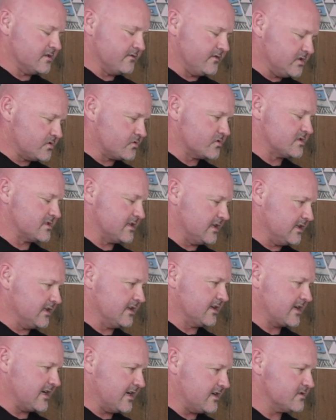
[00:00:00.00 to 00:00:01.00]
of
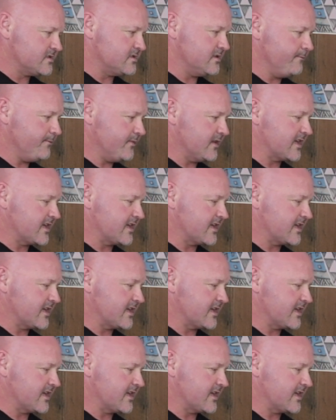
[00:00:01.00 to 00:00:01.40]
intracellular calcium